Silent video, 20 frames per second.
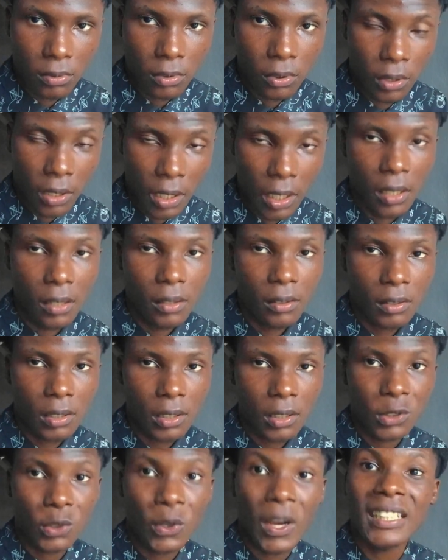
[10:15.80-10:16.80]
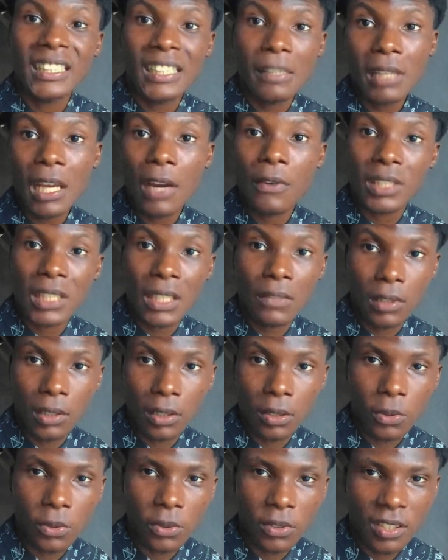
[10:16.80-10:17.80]
Okay, you are at the same time receiving
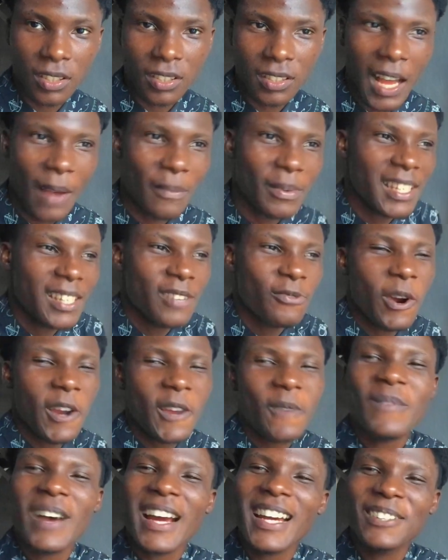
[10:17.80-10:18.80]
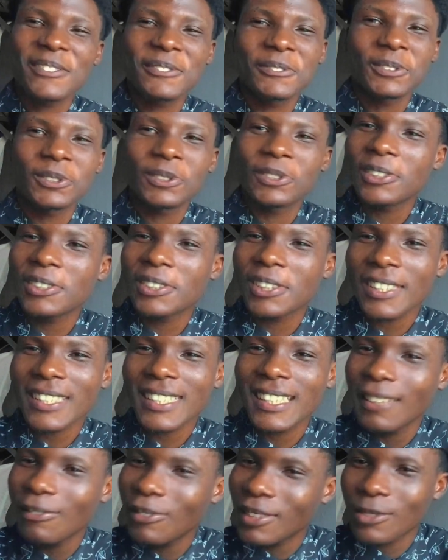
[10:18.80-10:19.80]
the goods. I mean, when you buy goods, you
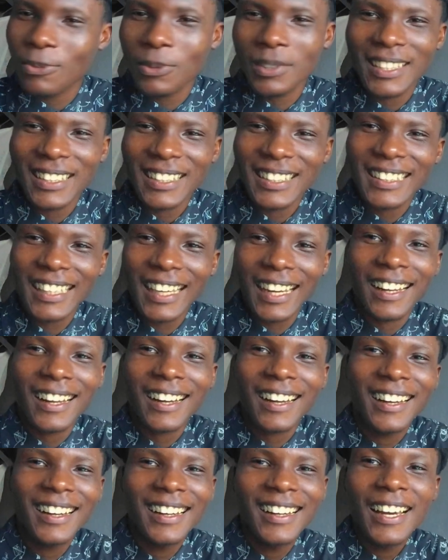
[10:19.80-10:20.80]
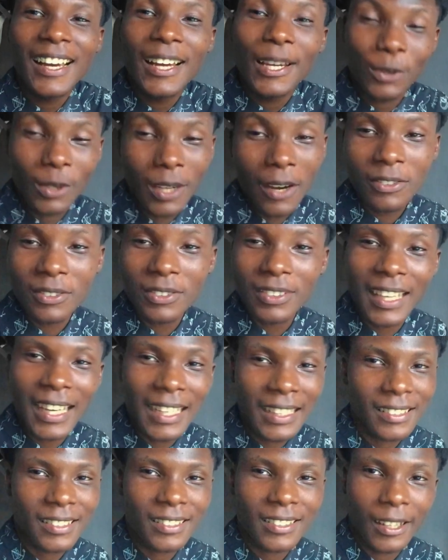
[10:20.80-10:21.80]
just leave it with the seller. You have to
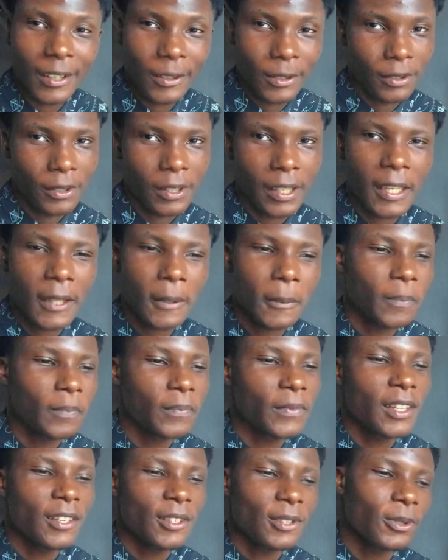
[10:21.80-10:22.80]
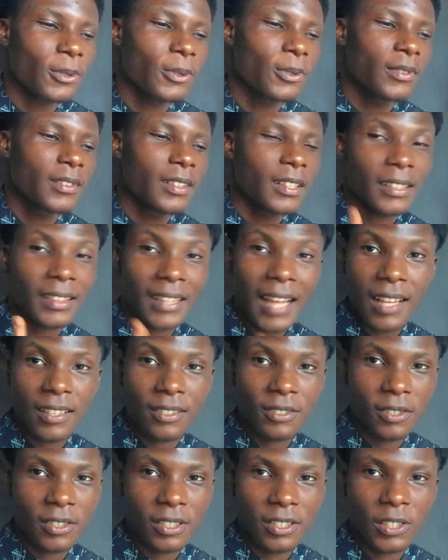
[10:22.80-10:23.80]
get it now. Okay, so
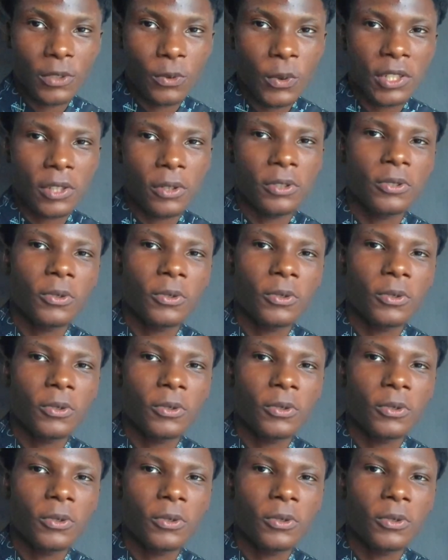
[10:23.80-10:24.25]
that's just the situation.